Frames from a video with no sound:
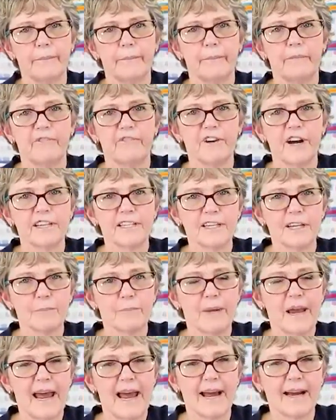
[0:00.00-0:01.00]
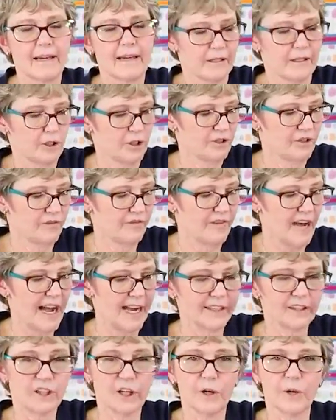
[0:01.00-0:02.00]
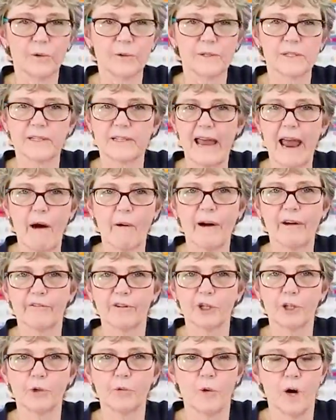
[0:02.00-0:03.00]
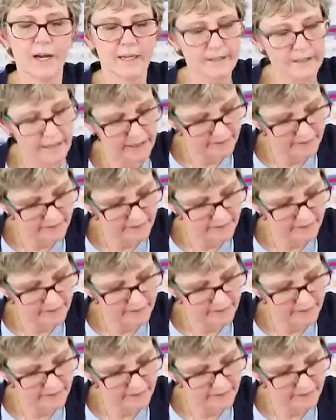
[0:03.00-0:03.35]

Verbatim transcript: front and back. You divide those however you want. I